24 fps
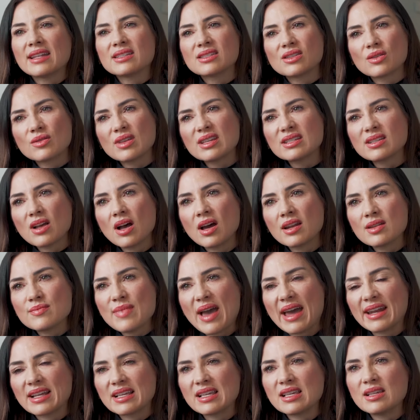And so this
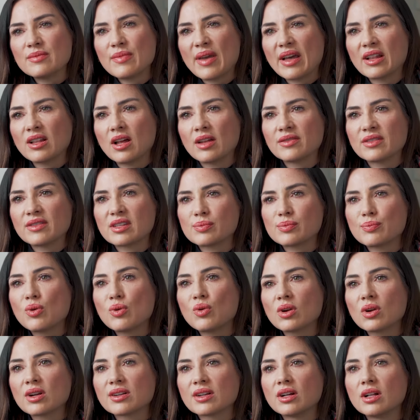automatic email on this
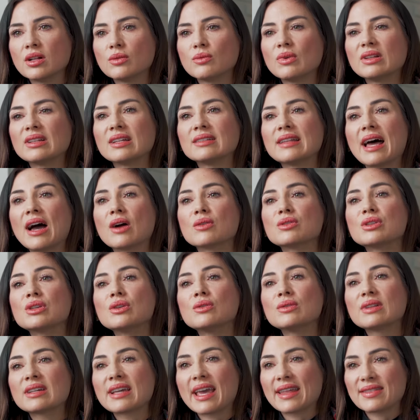portal will allow you
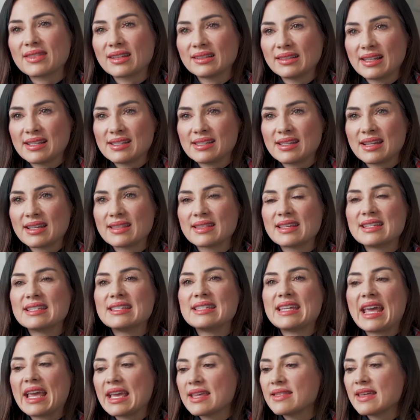to get the listing the
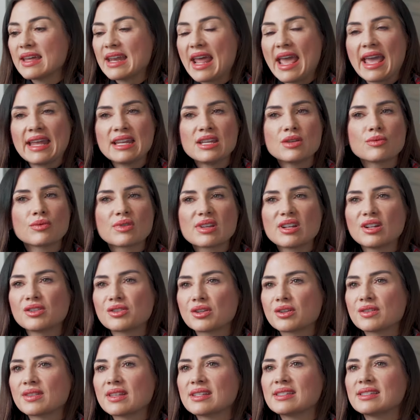day that any
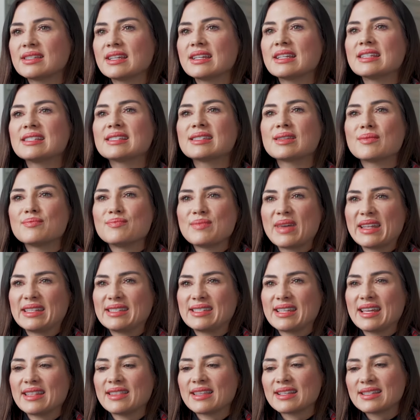realtor in the city submits
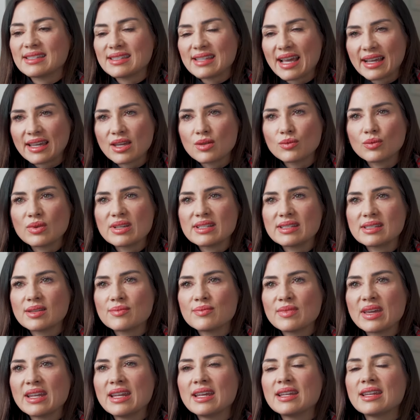it. The second we
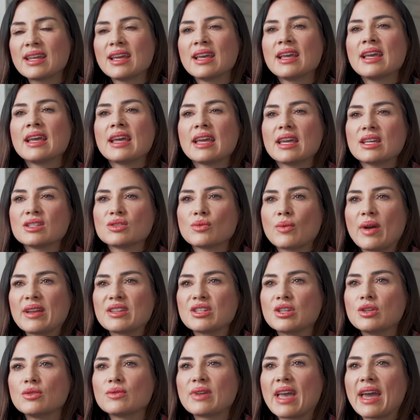submit it is when
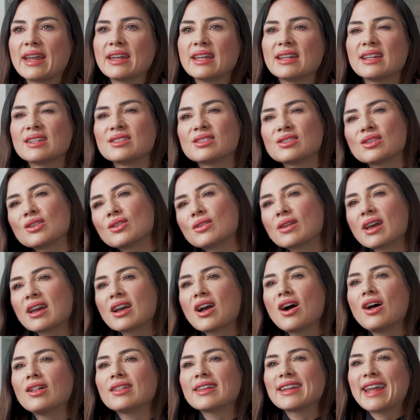you get it. And so you can
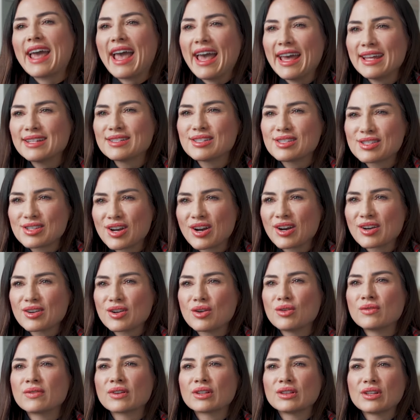call it a head start
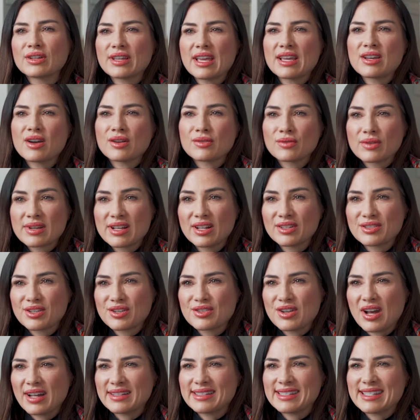over looking on
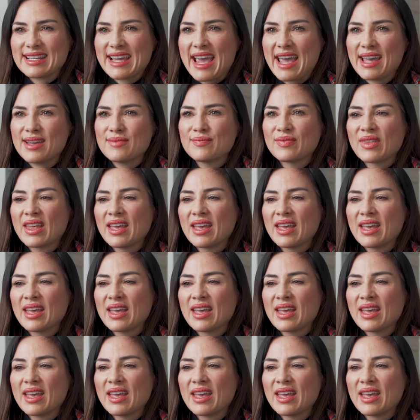realtor.ca.